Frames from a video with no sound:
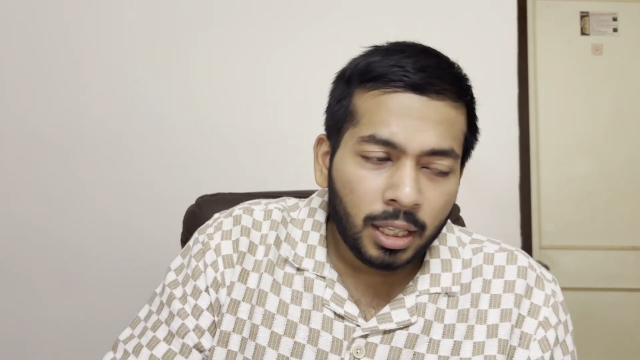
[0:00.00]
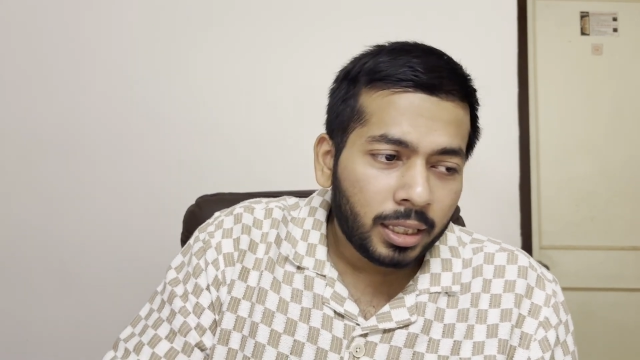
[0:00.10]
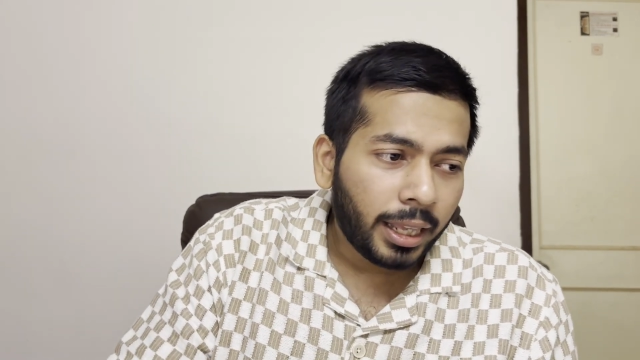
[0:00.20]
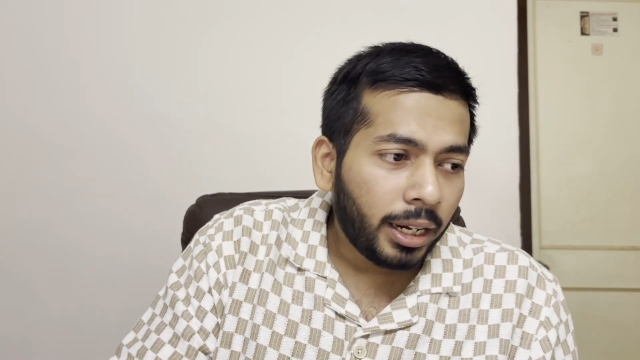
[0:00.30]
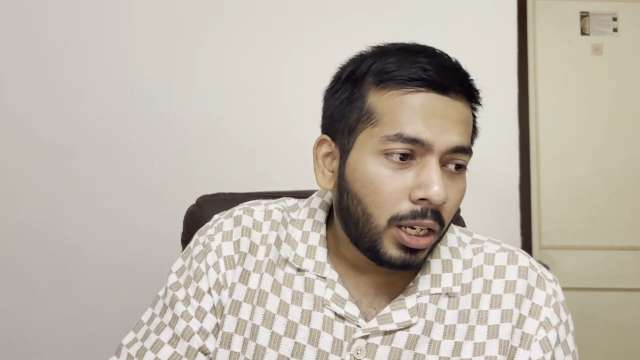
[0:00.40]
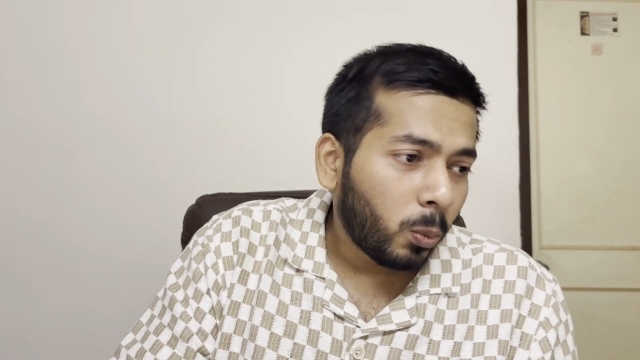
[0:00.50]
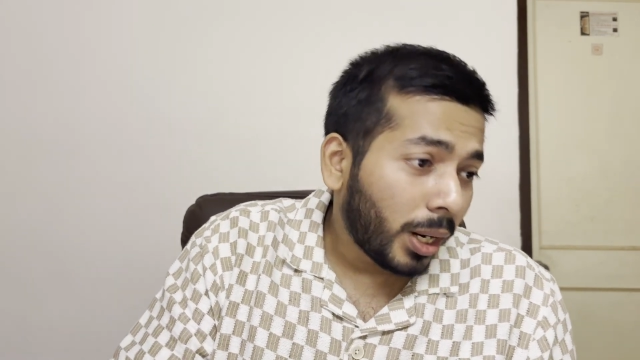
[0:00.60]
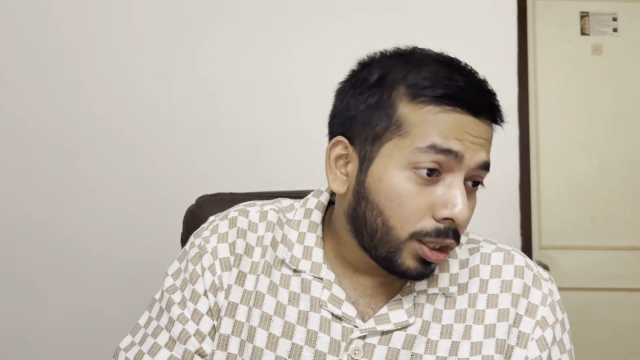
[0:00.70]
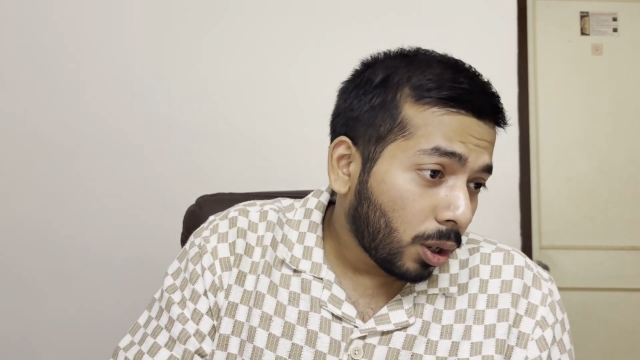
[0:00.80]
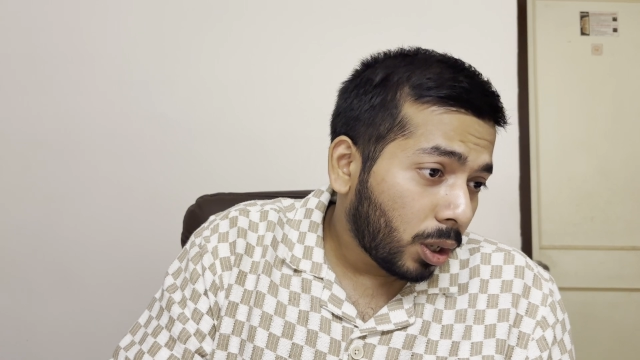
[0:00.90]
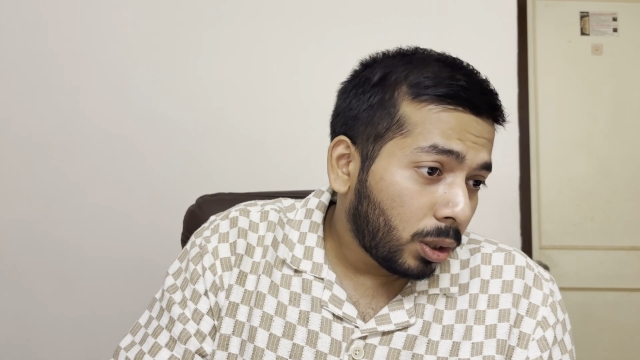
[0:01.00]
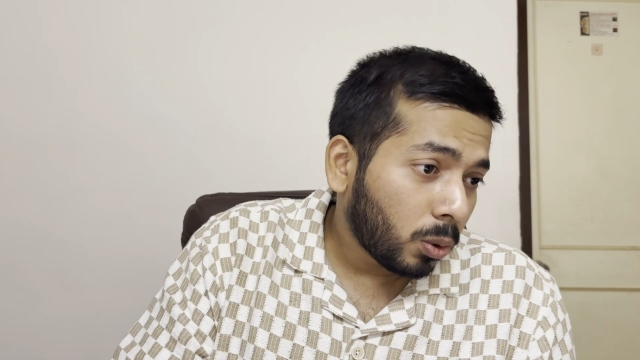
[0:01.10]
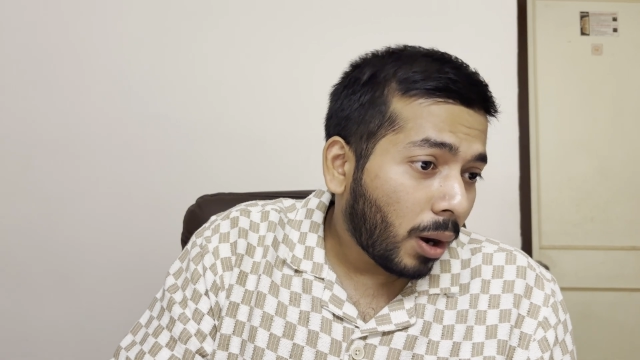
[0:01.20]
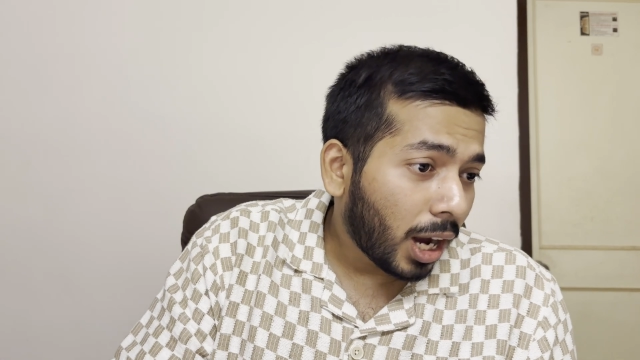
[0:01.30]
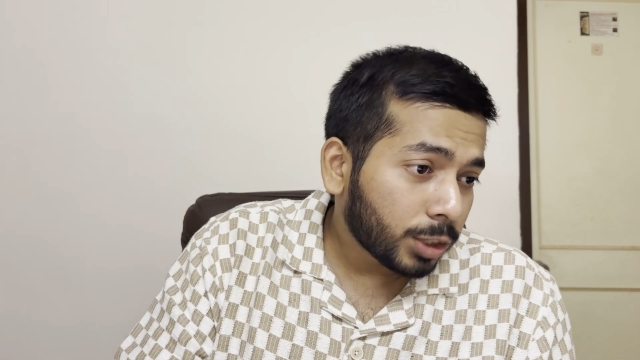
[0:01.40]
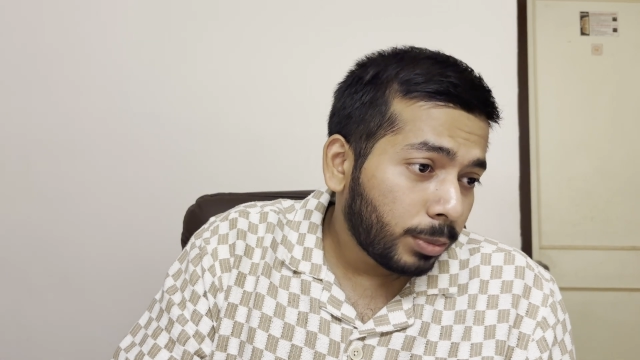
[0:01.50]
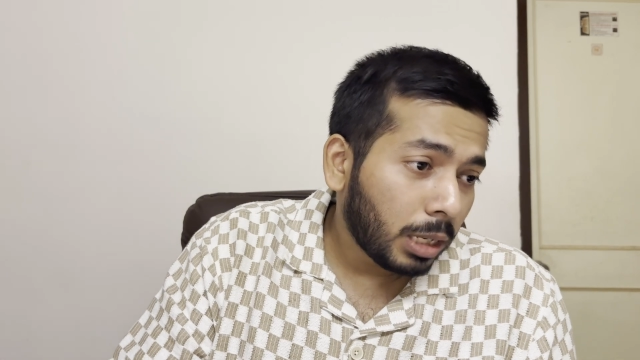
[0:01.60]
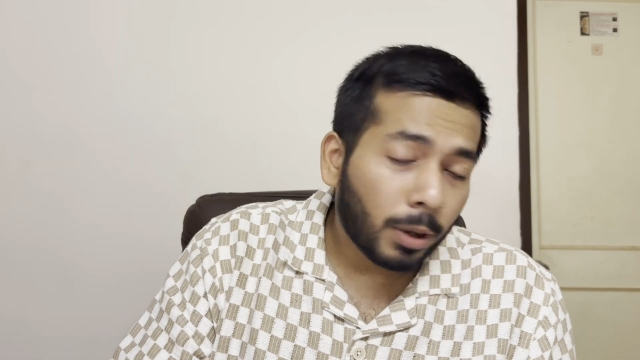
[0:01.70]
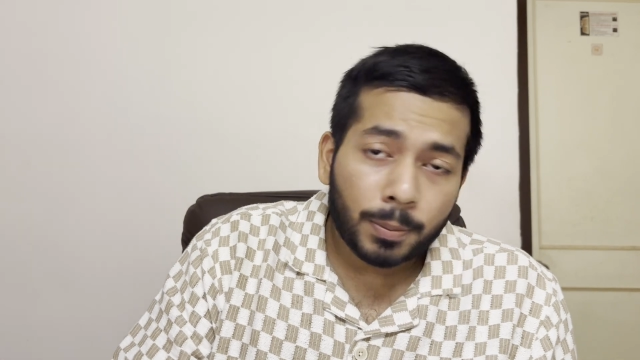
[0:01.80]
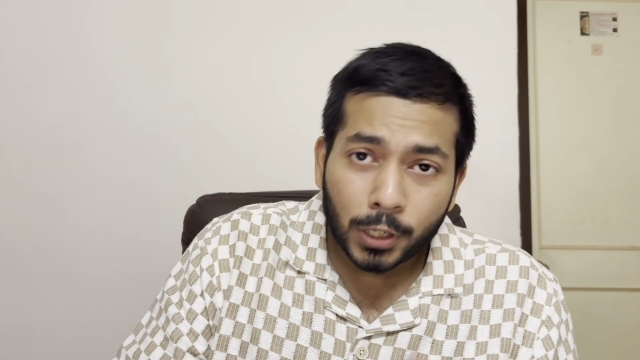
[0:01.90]
Then he went on to ask me
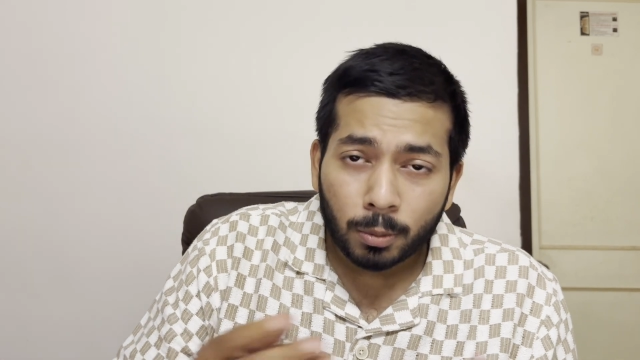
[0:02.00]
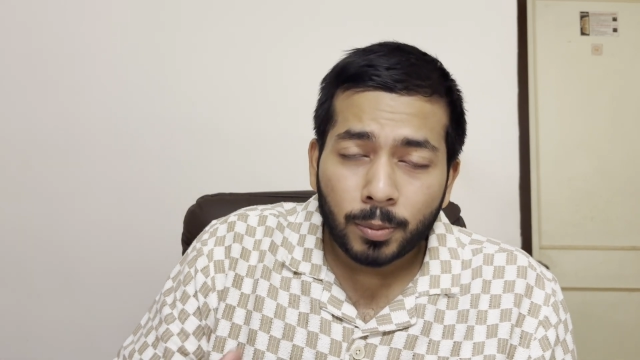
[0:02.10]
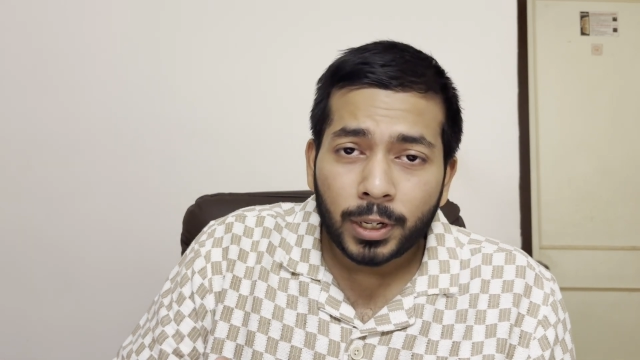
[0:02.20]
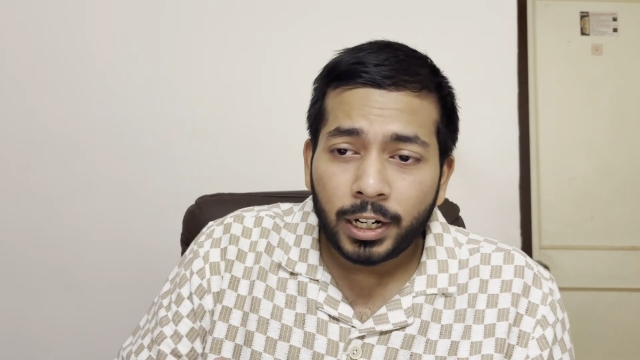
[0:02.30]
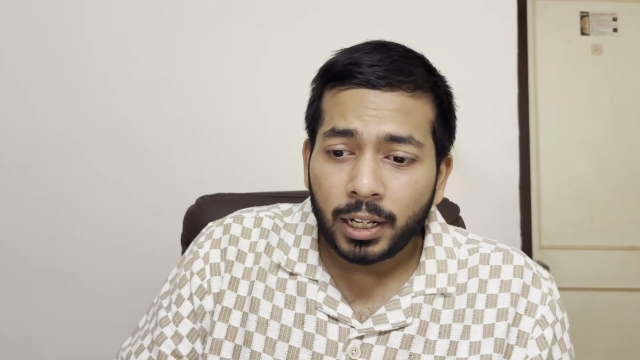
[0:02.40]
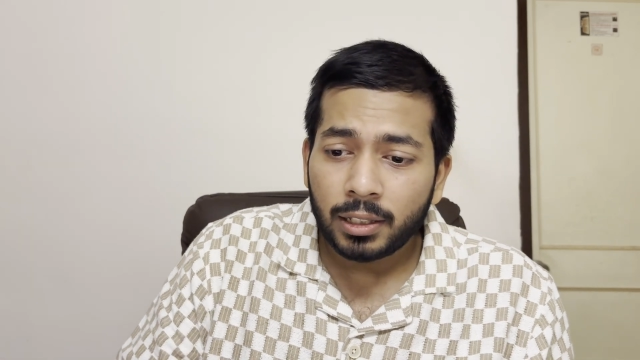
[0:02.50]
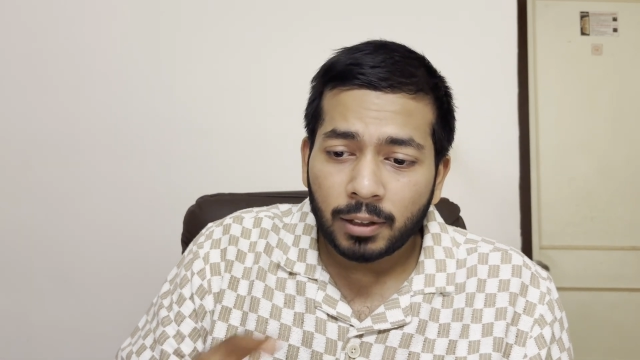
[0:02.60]
about probability.